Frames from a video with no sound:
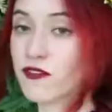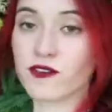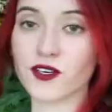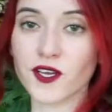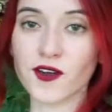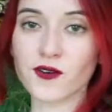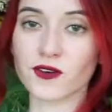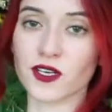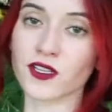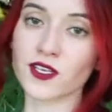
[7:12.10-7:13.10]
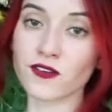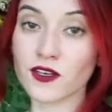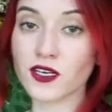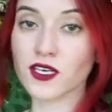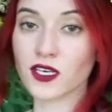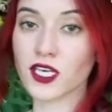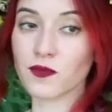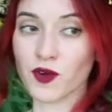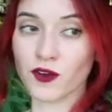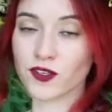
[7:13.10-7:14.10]
give it a coat and then you're gonna
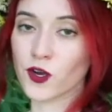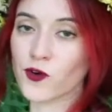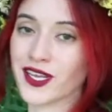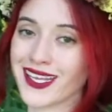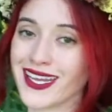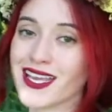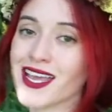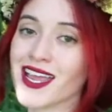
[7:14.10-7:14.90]
keep on coating it